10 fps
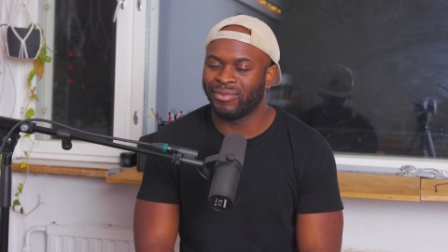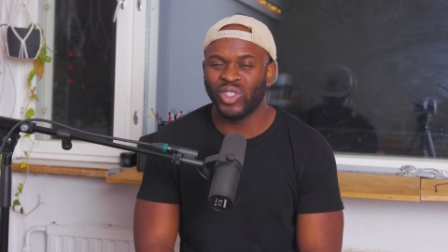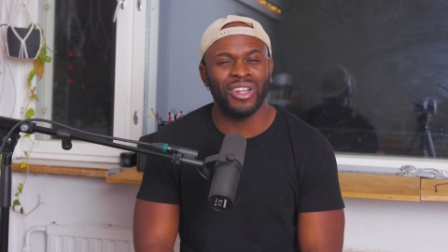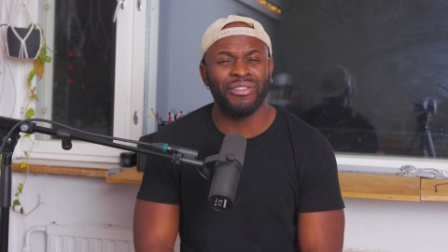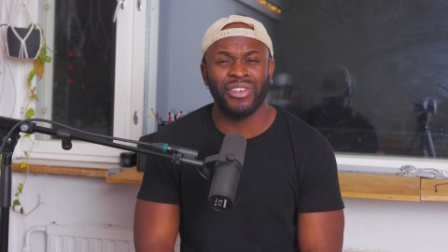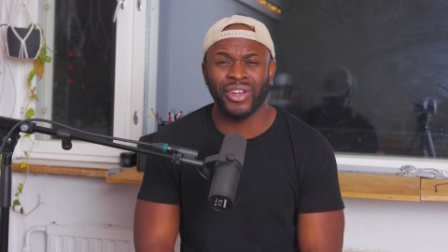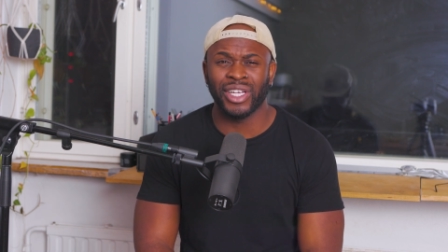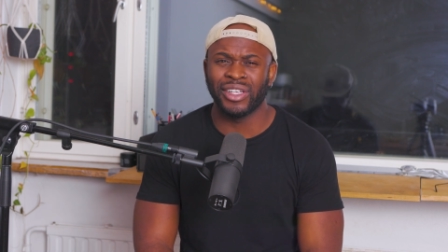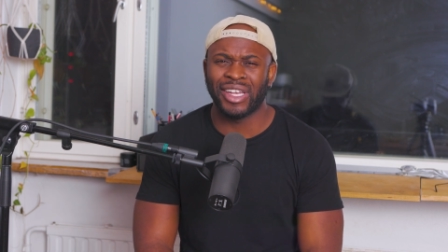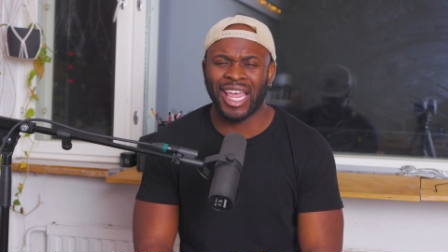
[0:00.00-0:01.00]
Not a very
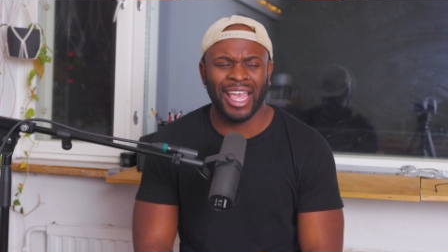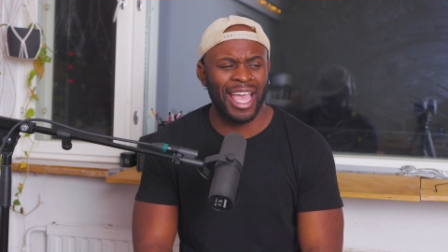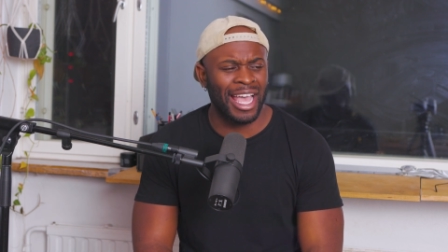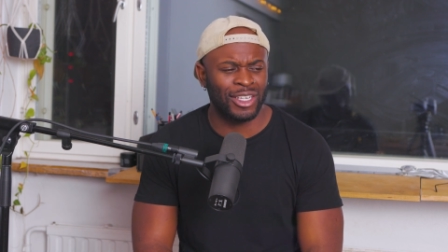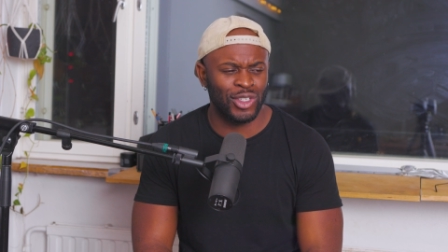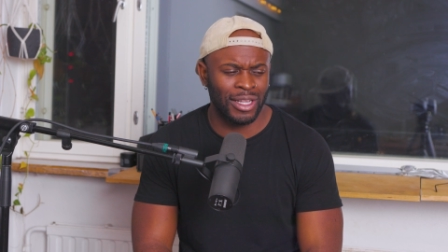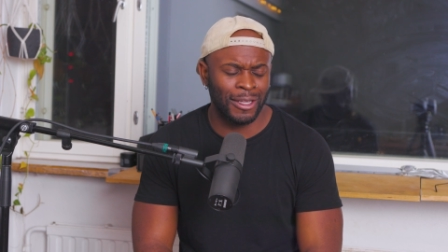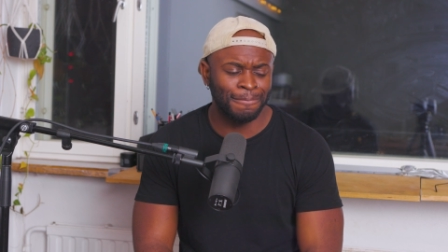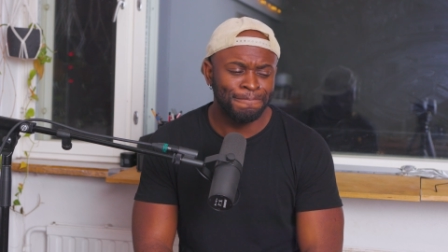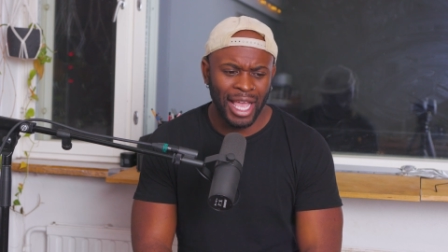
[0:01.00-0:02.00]
good day,
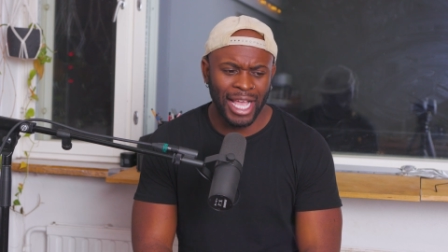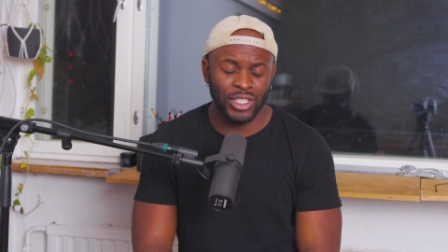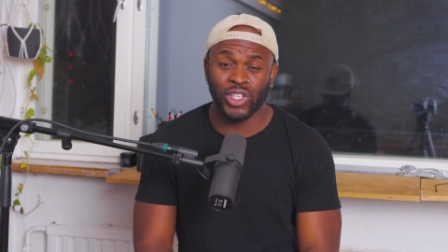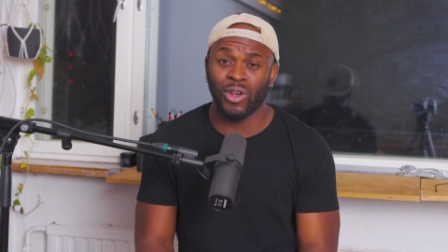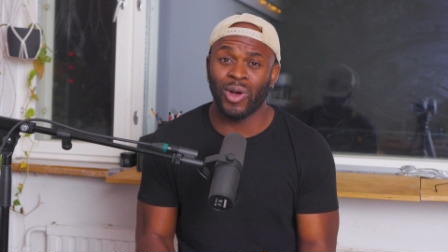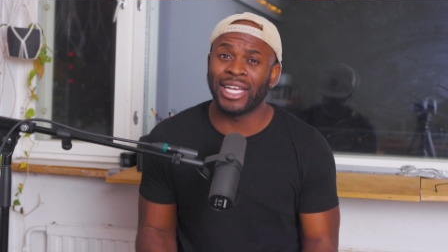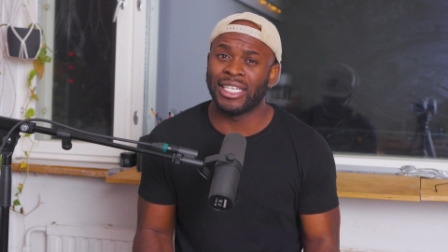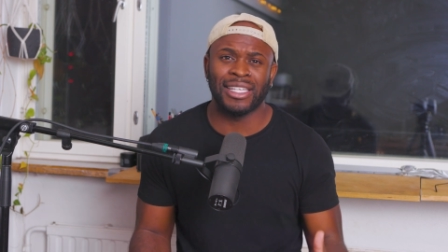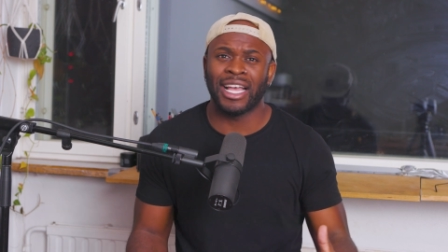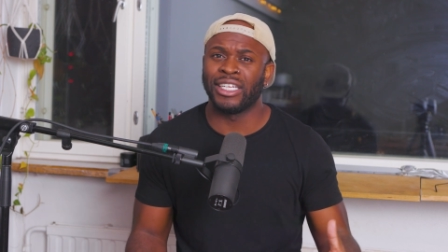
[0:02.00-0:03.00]
actually. And so I
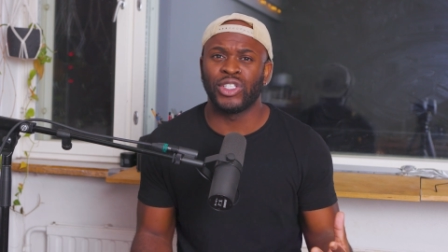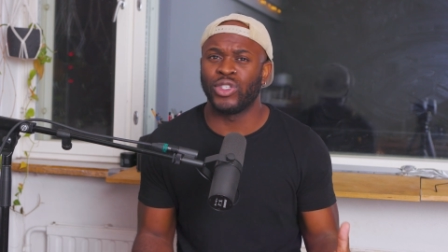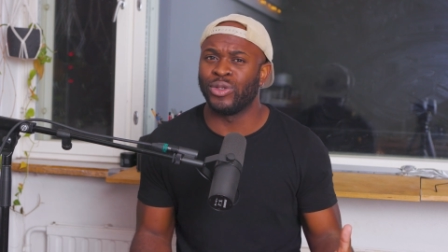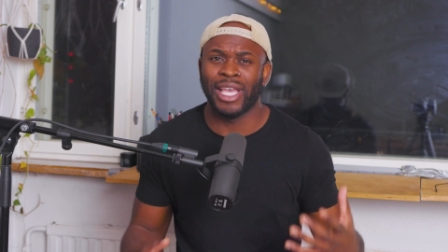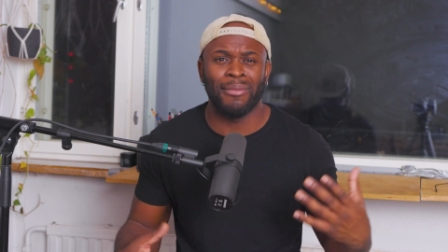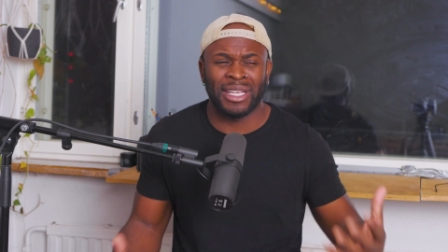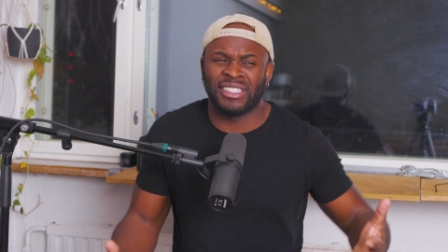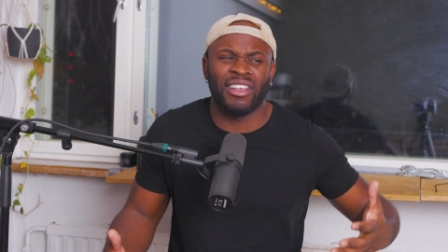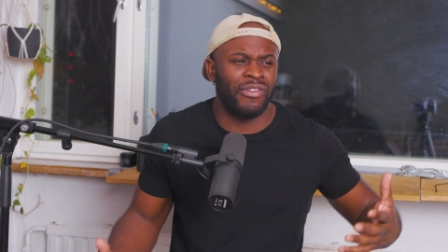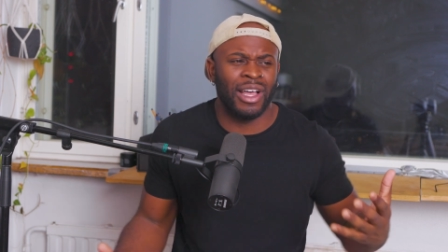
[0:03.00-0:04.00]
decided to get
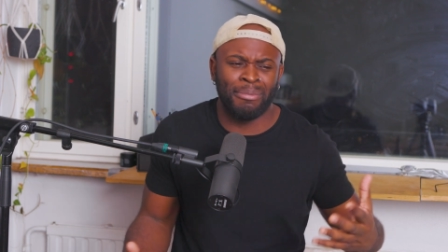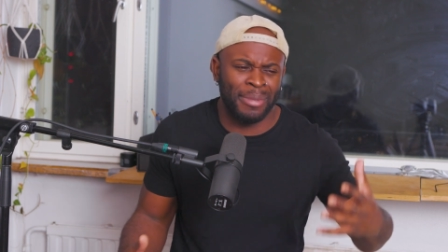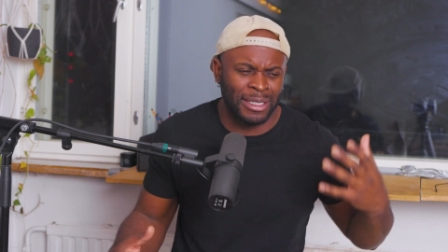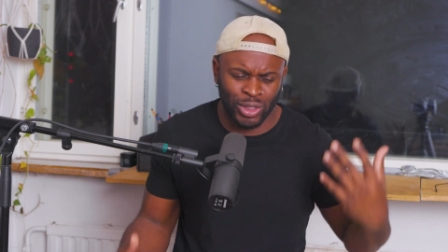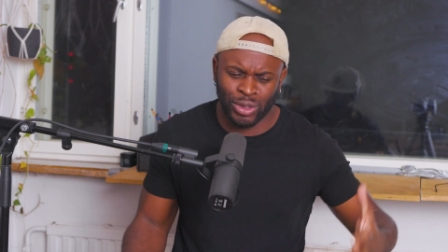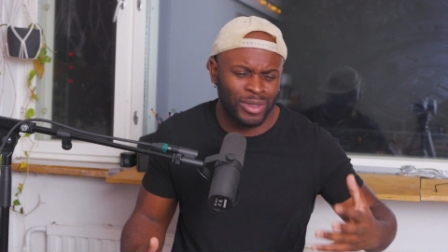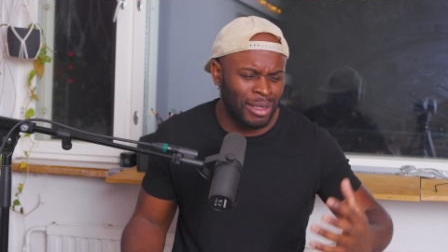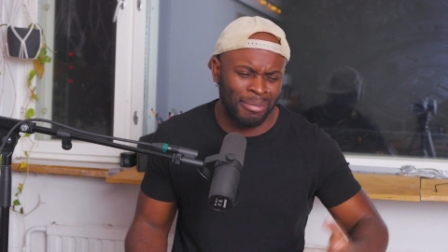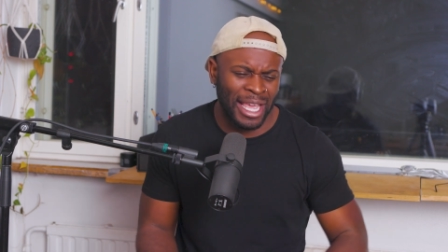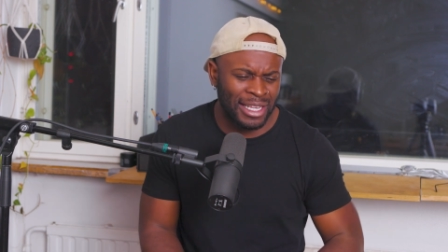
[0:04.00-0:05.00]
myself up and to do
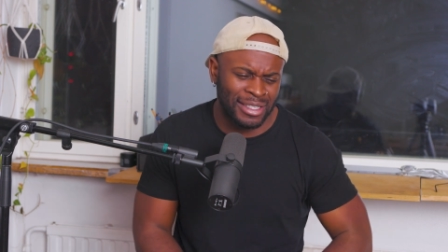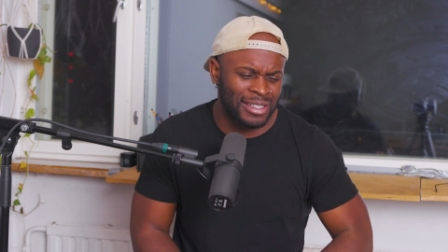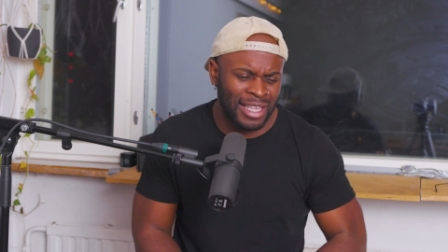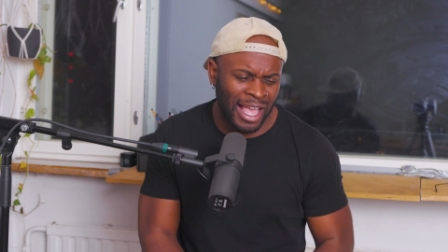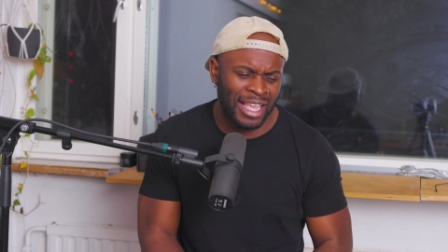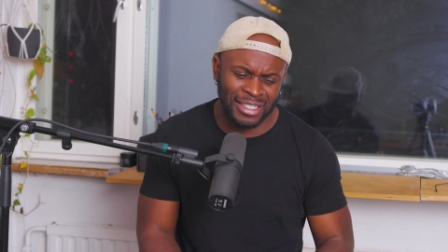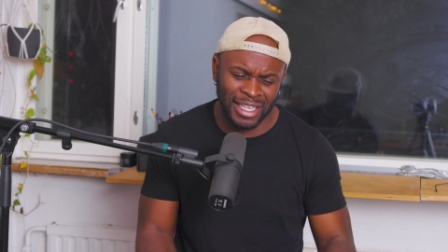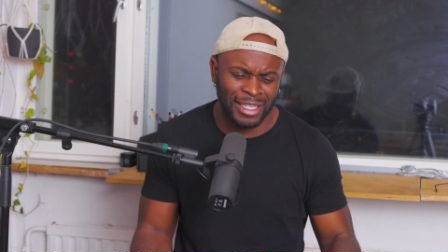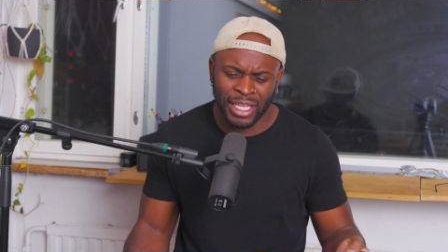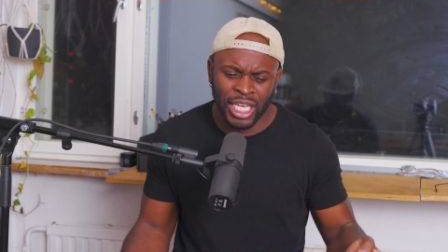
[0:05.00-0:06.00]
some exercise
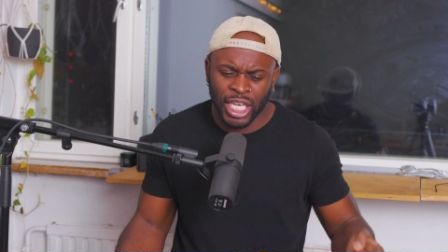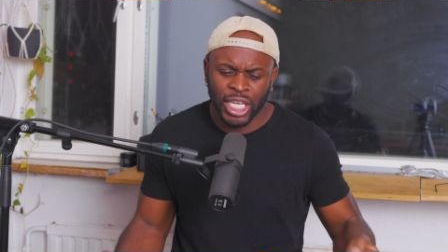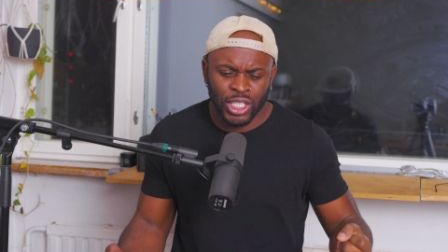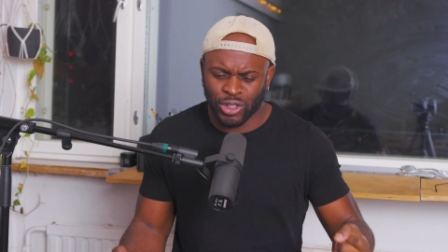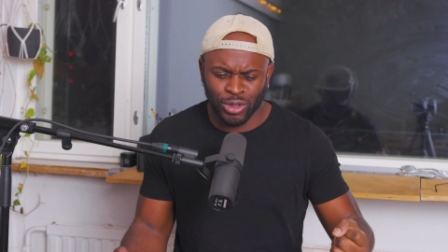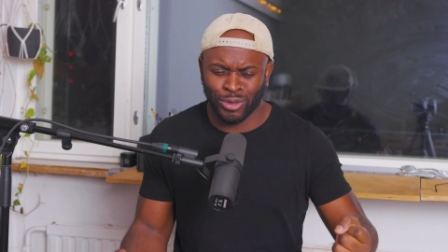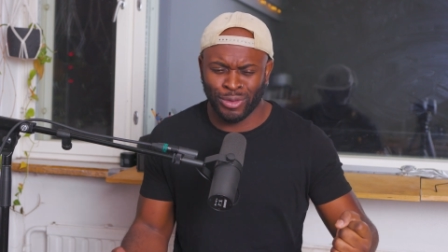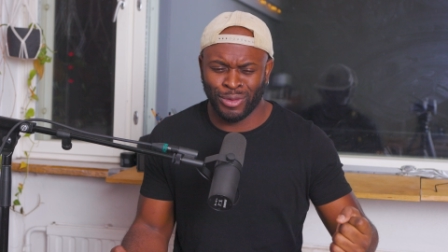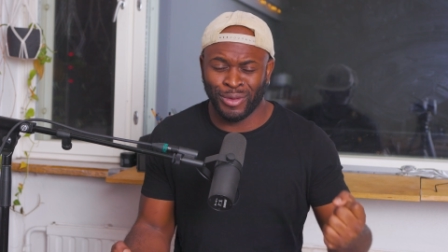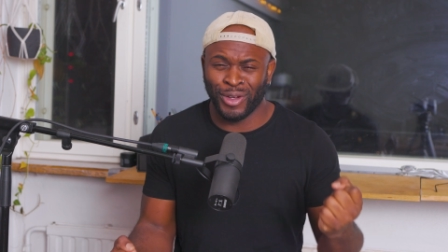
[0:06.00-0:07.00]
and
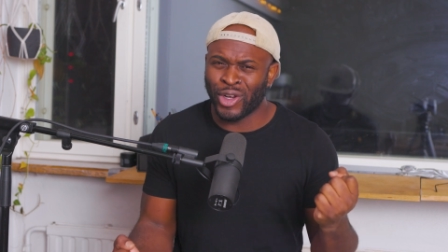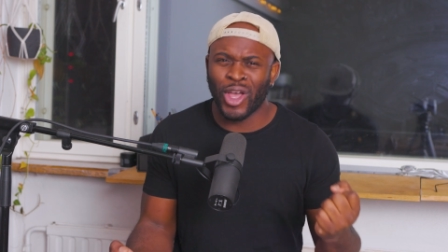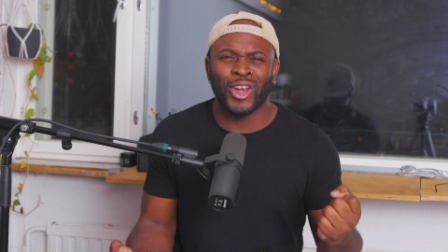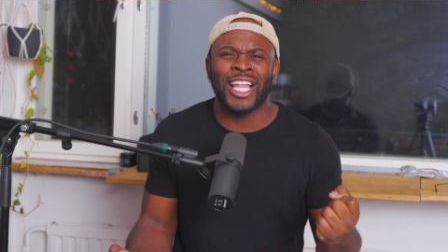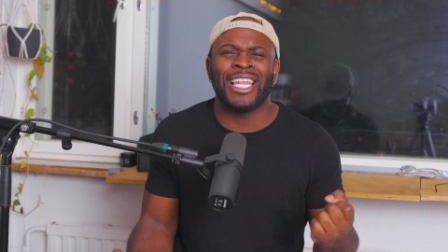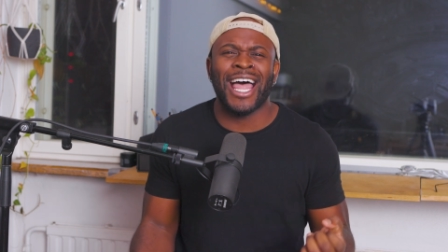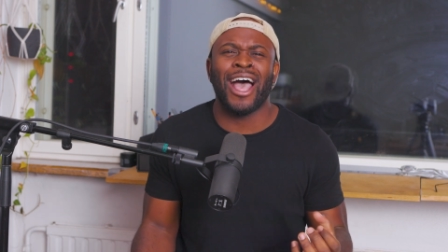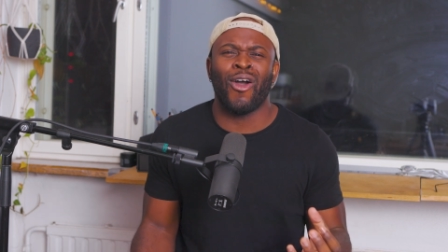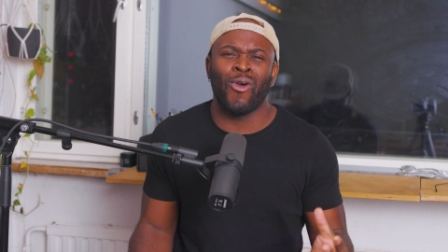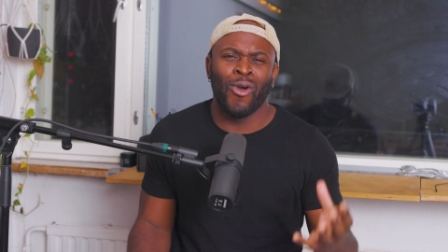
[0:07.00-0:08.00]
to not
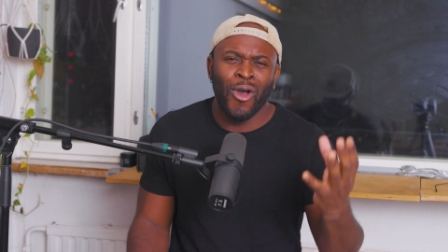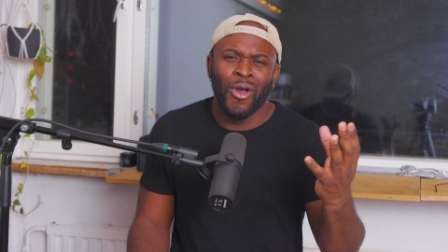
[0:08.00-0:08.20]
allow